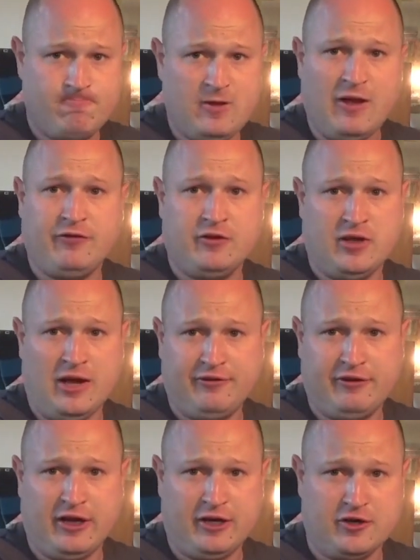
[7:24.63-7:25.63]
Nothing
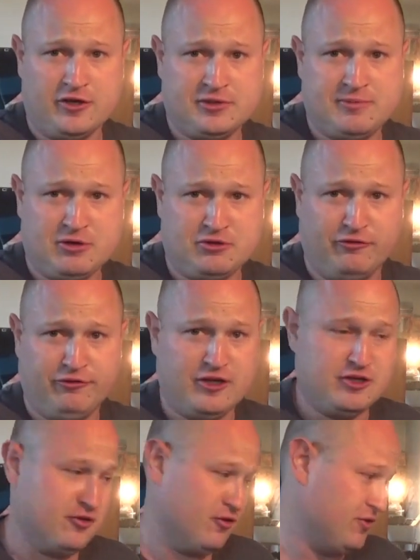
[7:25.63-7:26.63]
that good in special
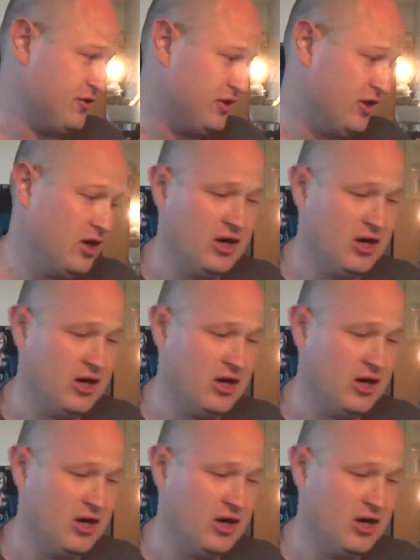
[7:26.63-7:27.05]
features.